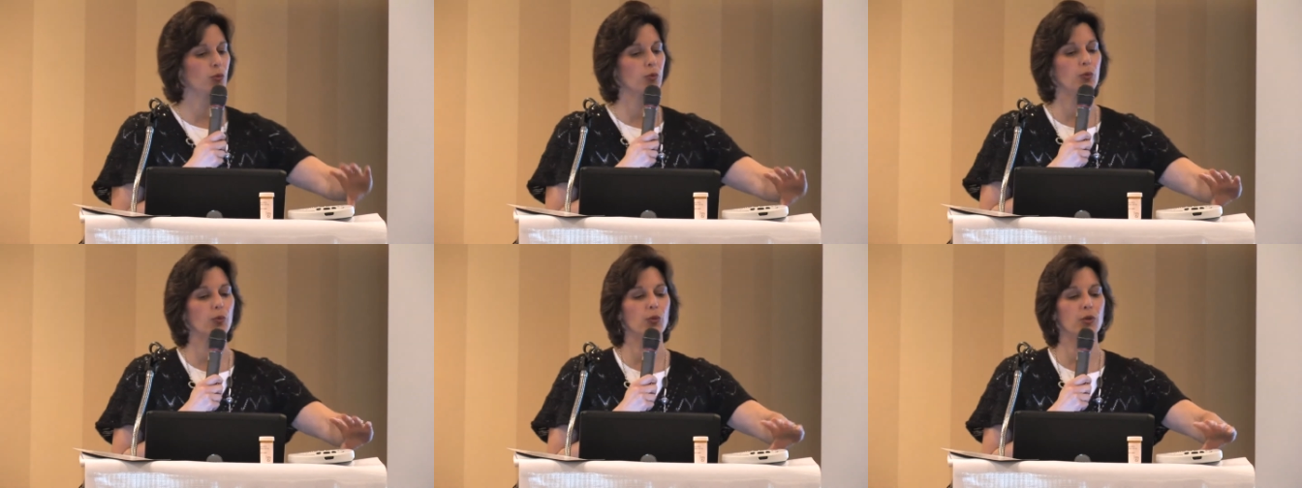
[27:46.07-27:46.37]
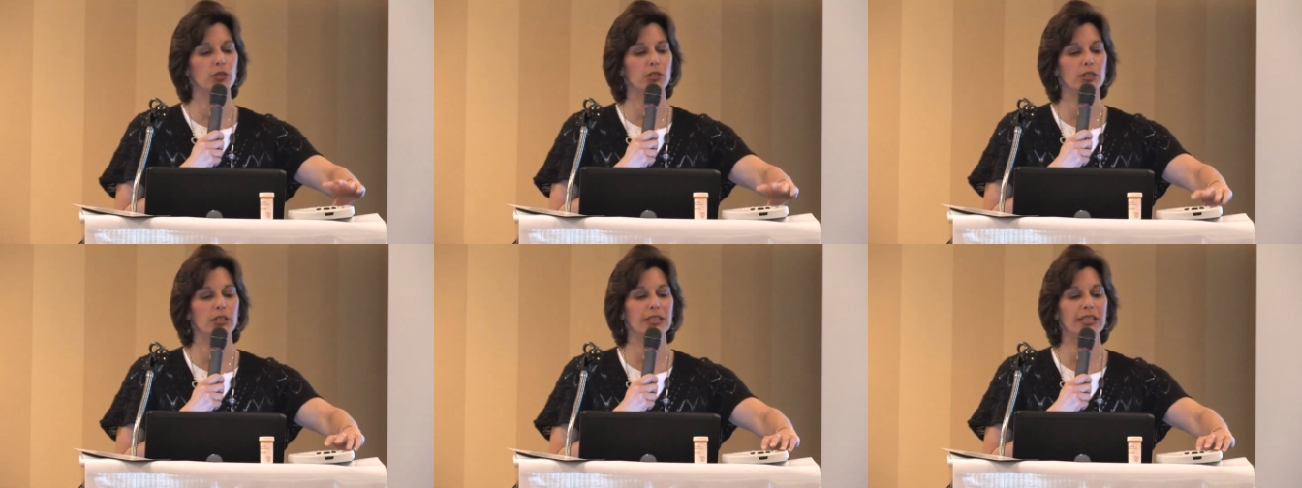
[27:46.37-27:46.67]

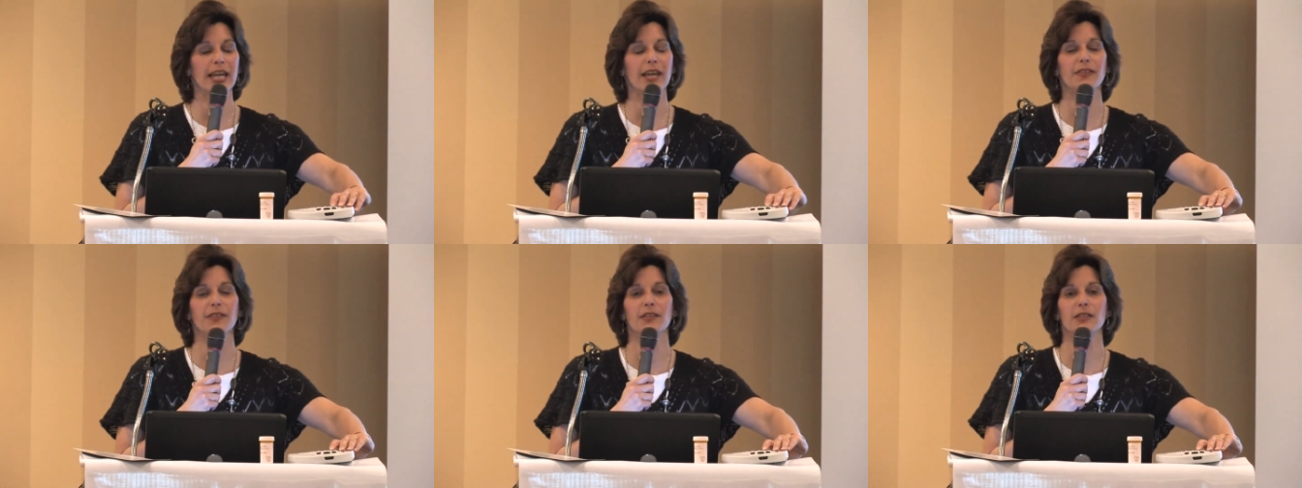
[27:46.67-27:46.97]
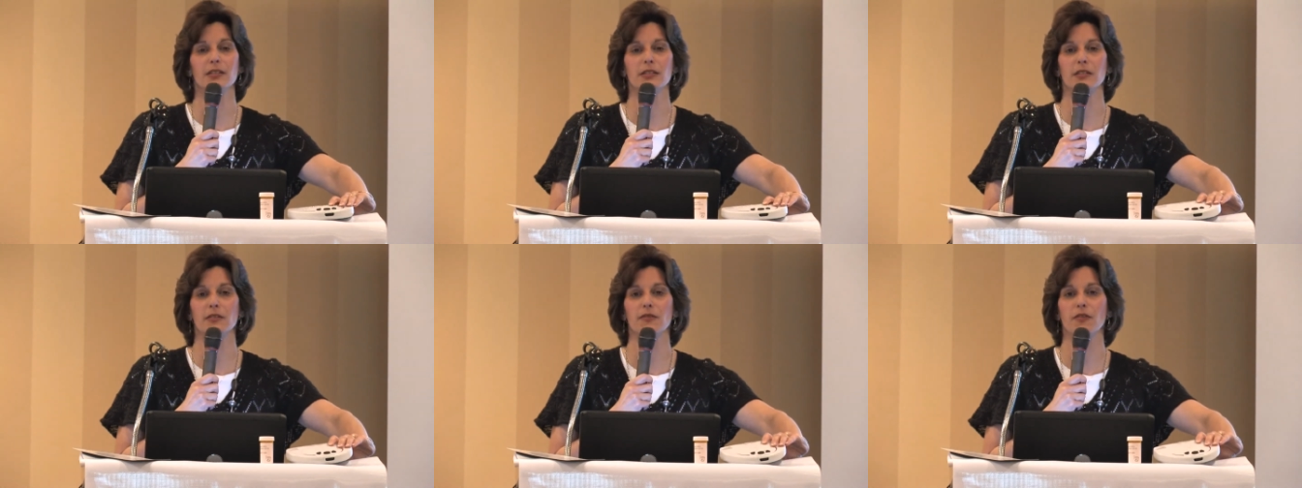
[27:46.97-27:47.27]
will get
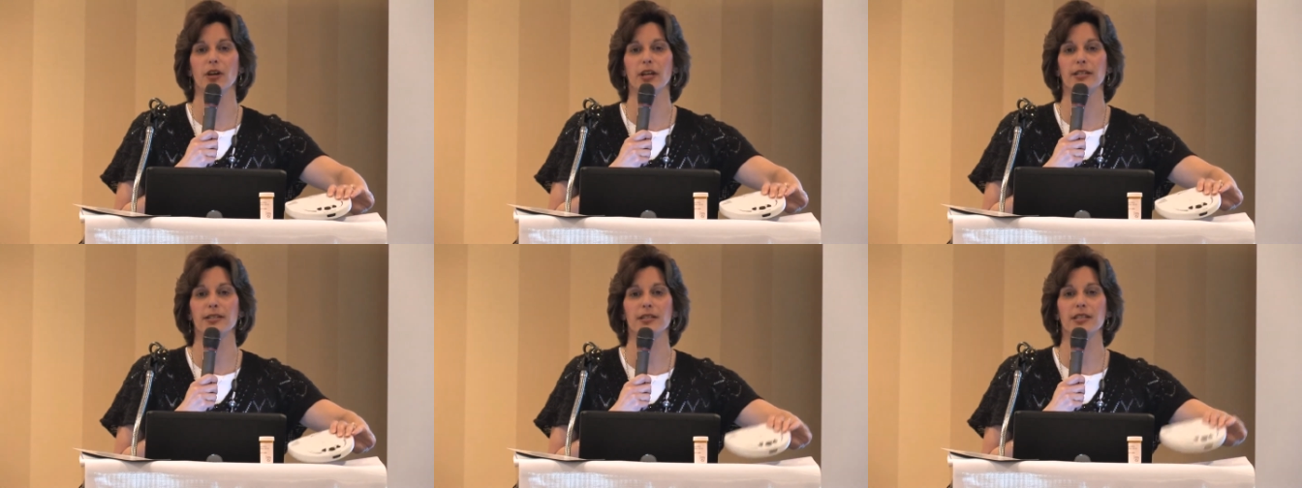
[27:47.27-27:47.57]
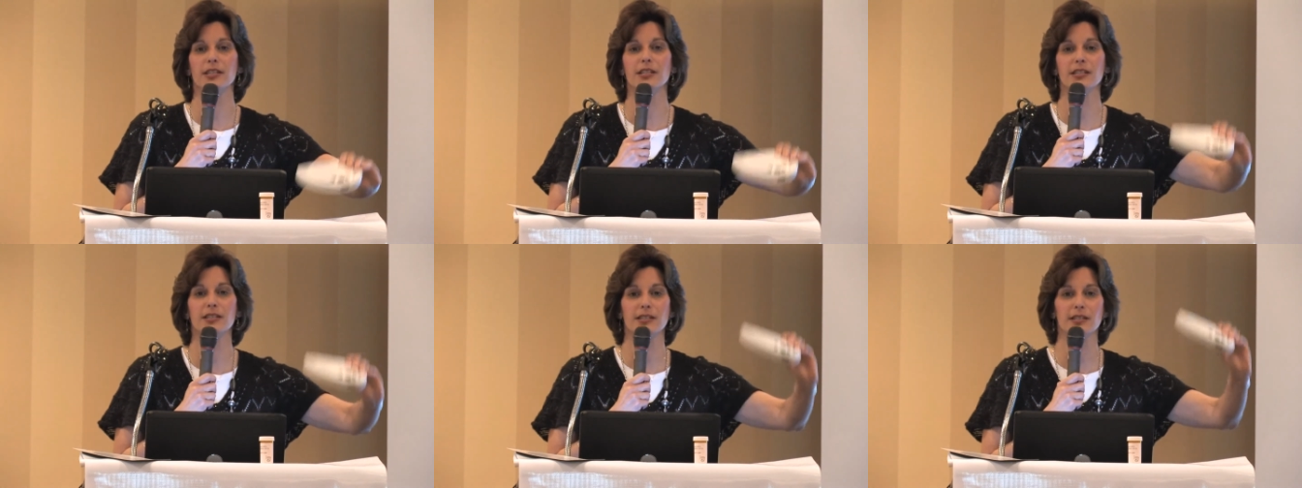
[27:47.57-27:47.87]
this device.
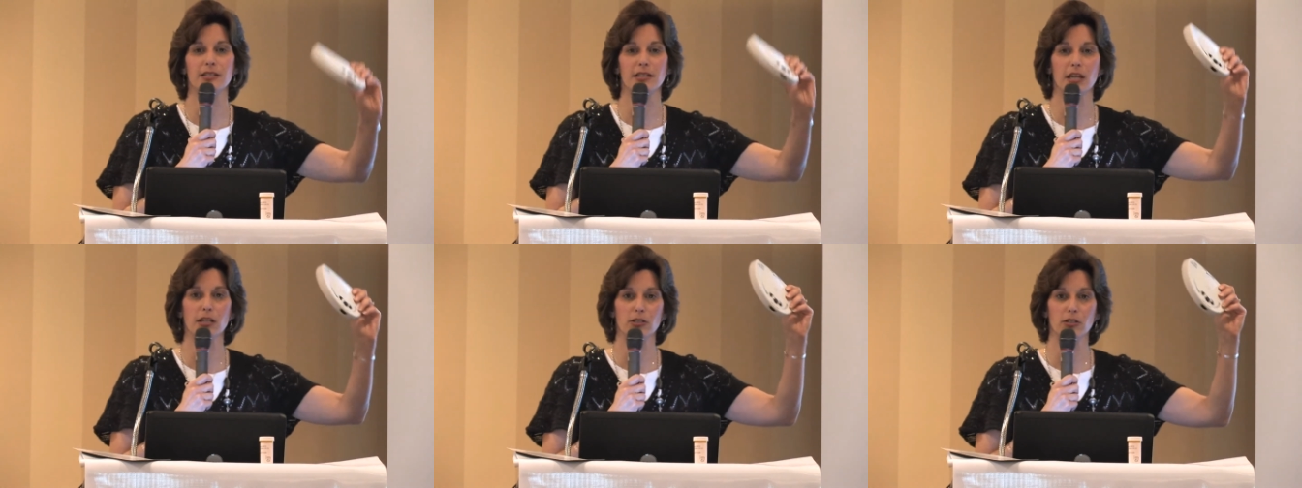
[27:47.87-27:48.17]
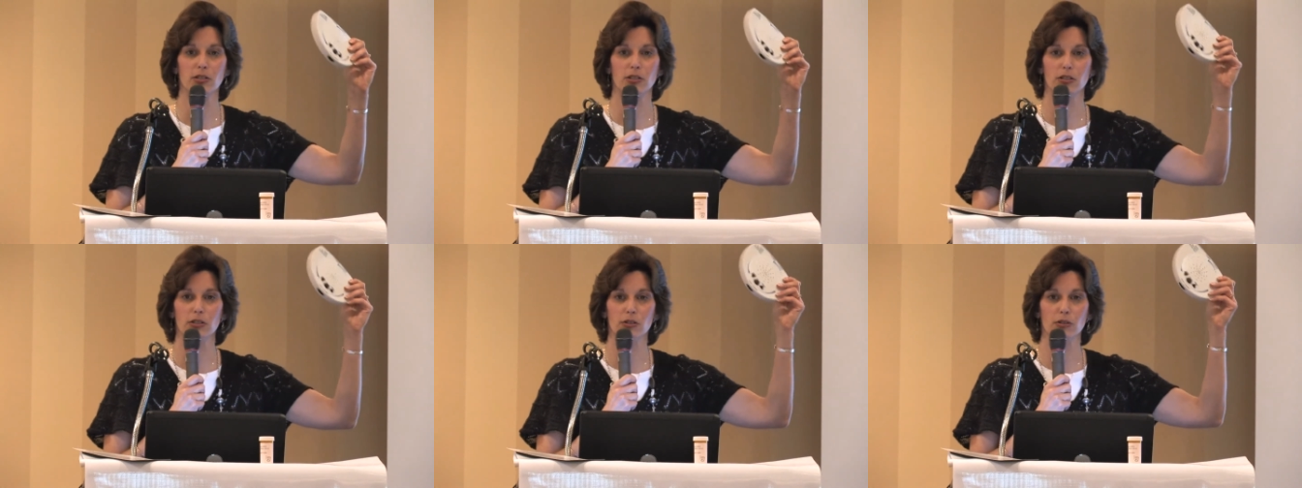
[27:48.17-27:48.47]
It is sent
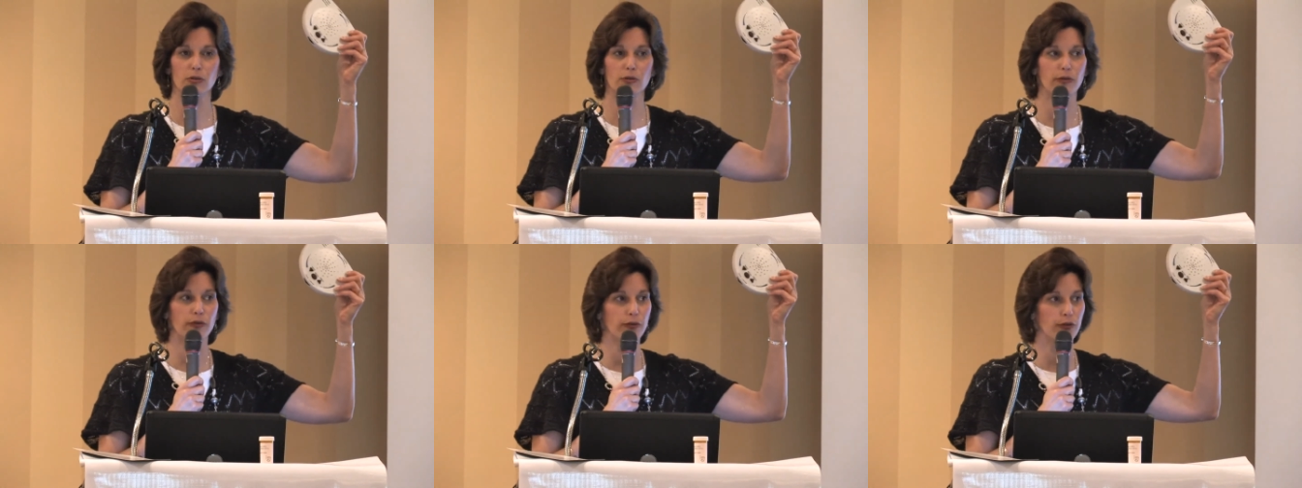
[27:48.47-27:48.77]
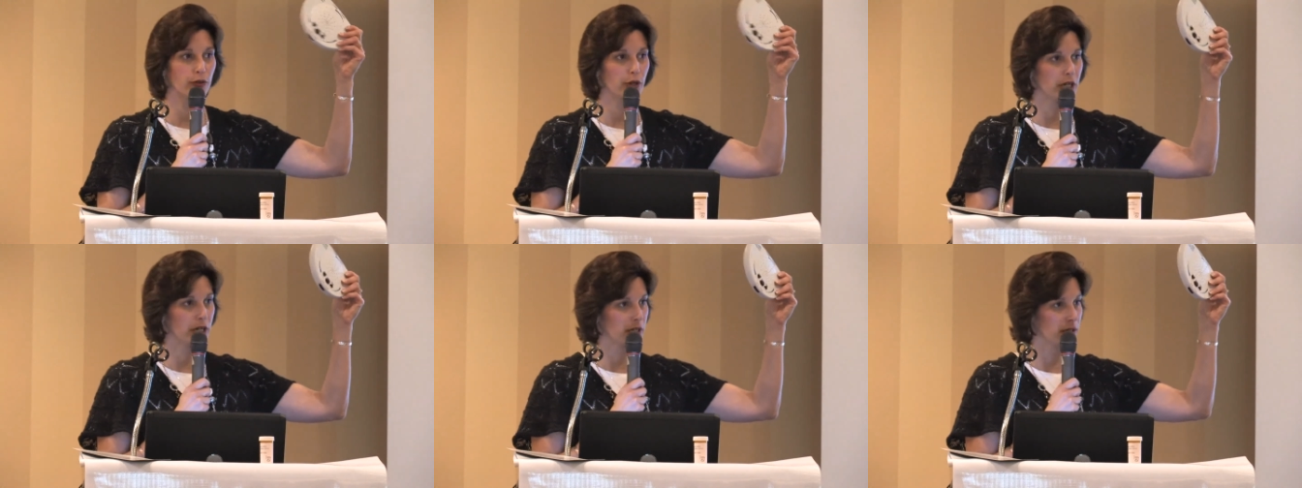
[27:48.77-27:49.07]
to you
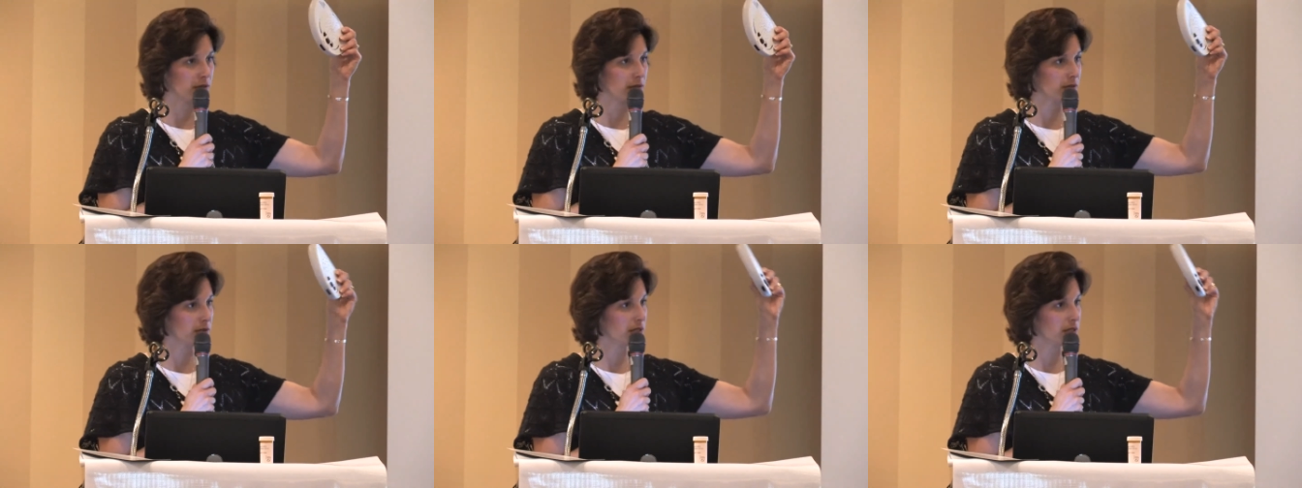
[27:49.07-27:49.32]
free.